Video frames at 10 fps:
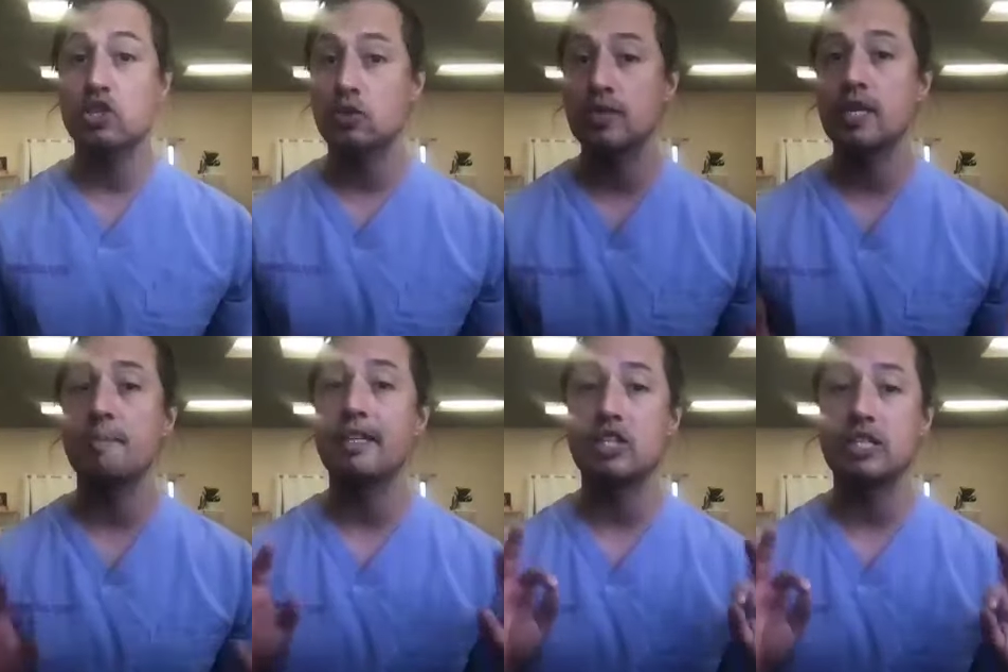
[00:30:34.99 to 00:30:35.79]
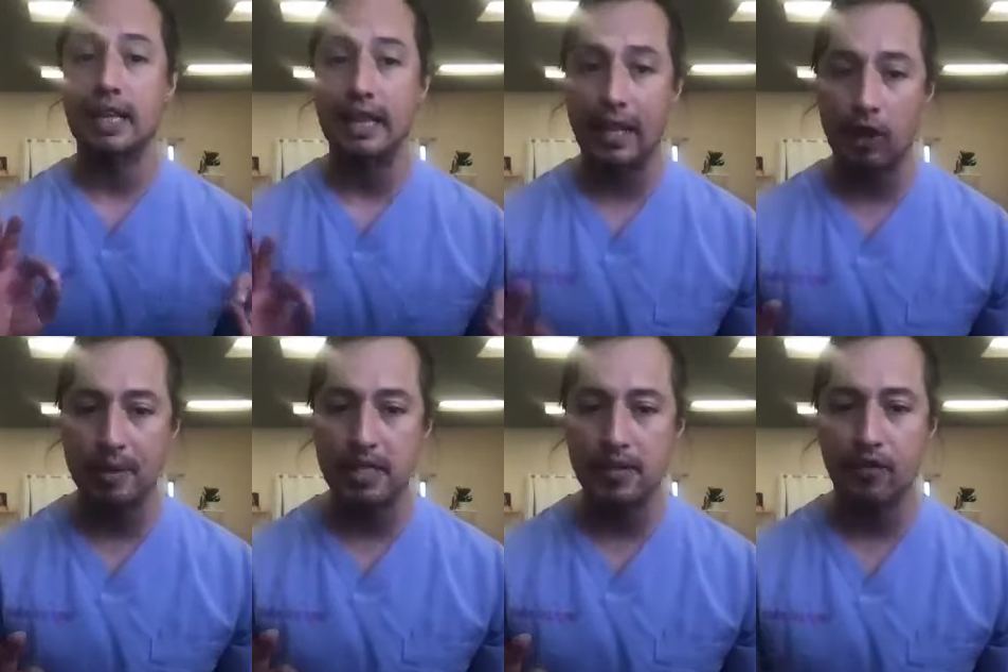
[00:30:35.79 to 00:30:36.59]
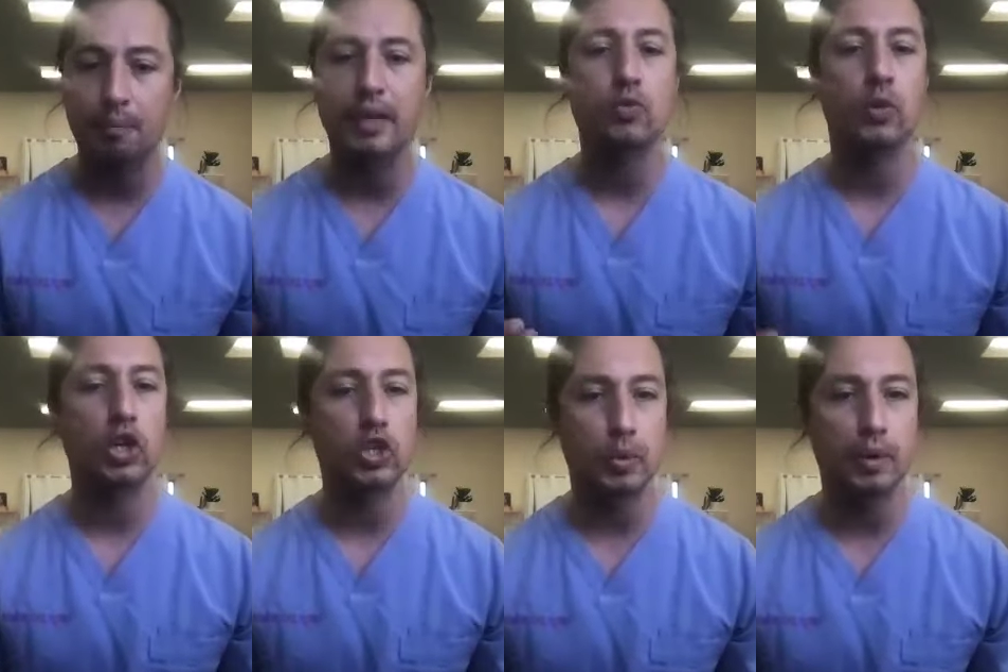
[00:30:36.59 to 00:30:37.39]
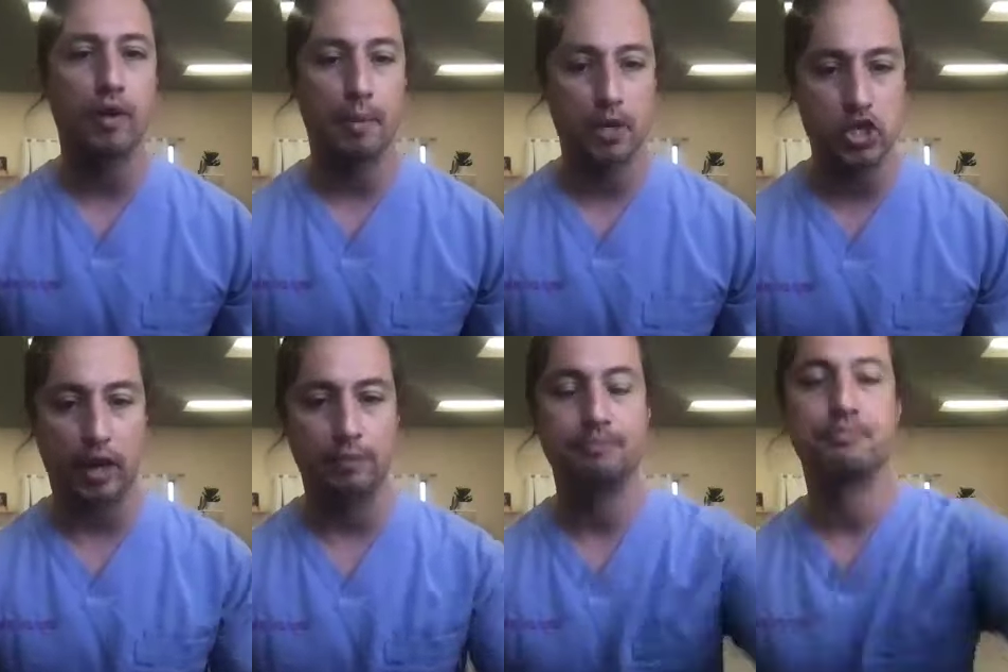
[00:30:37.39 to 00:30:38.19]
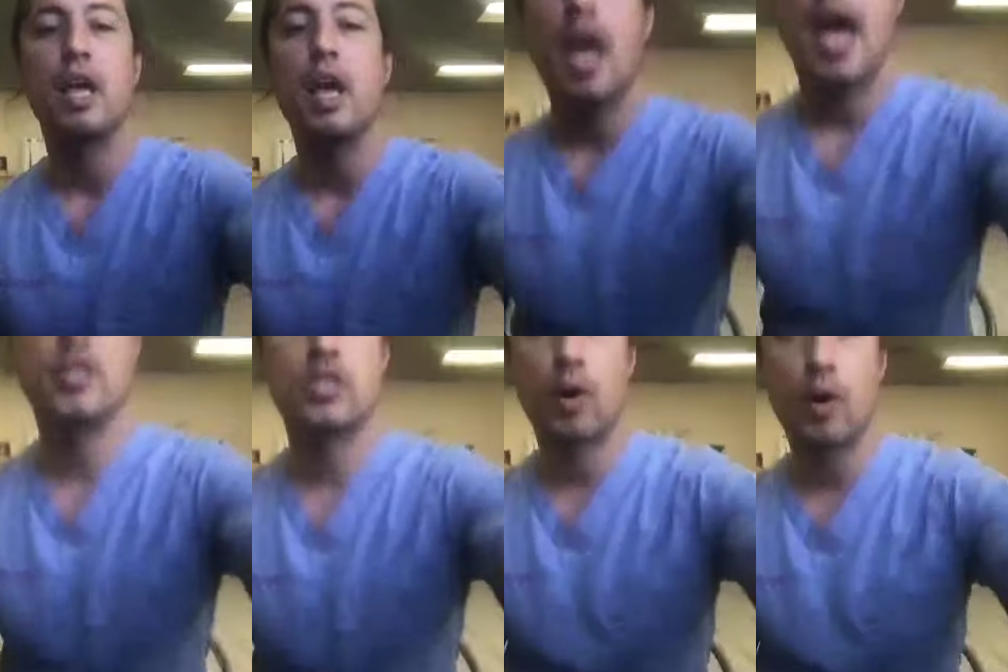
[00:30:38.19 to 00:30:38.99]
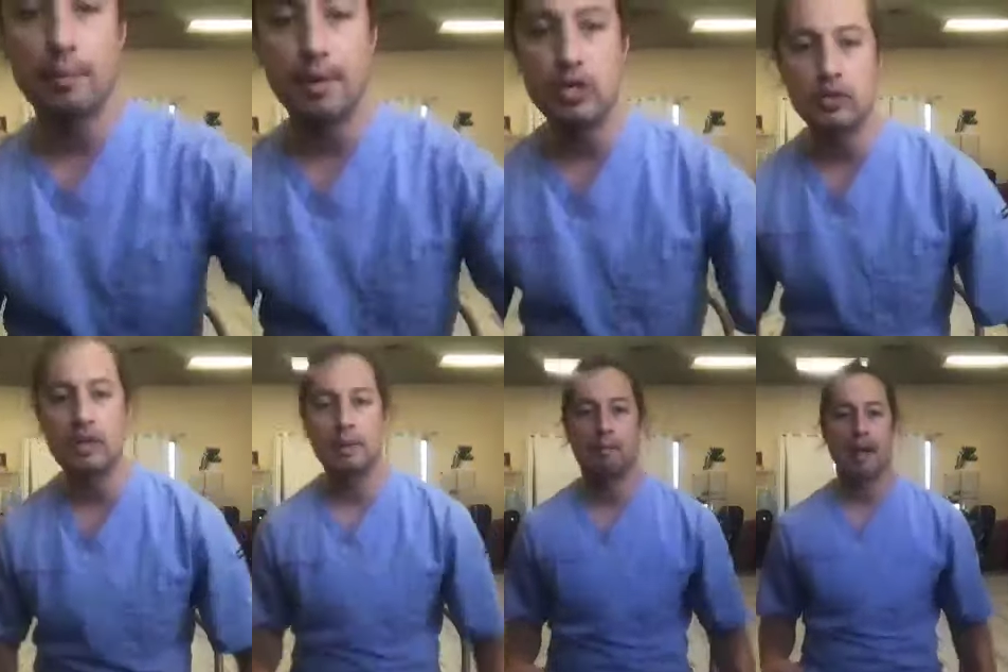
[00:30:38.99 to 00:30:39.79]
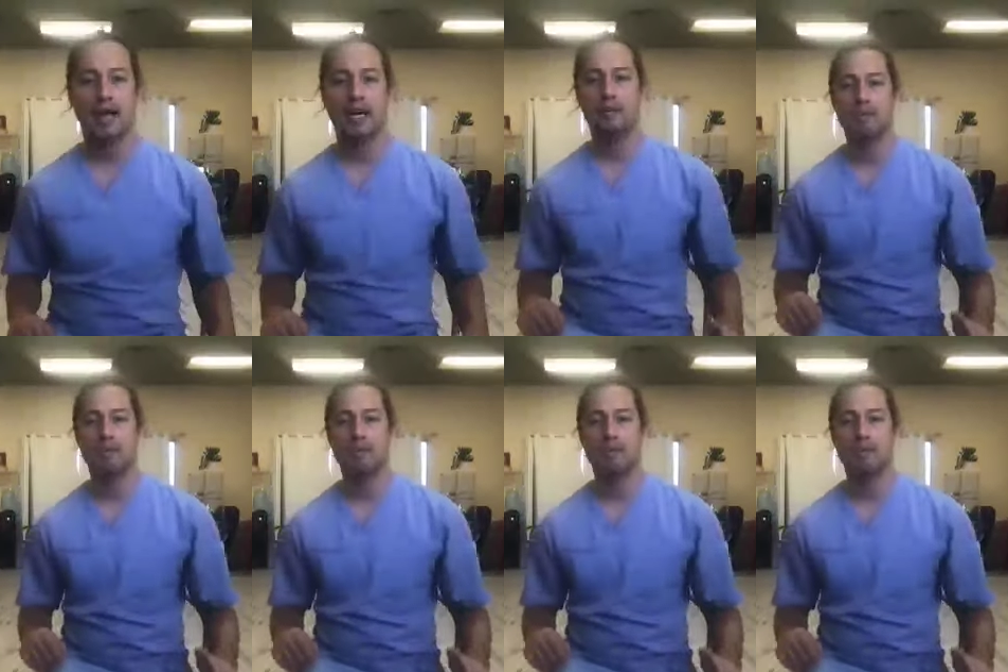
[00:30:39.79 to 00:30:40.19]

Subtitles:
this was going to be just a little bit different because we're going to do it from a chair. And so what I'm going to do is I'm going to back up